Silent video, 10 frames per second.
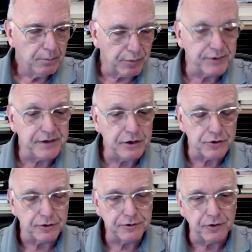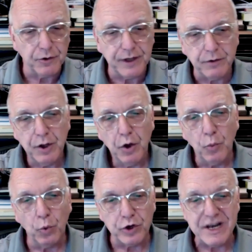procedures, so that
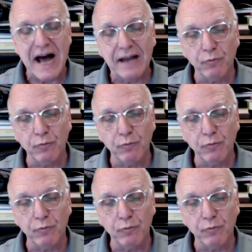we're not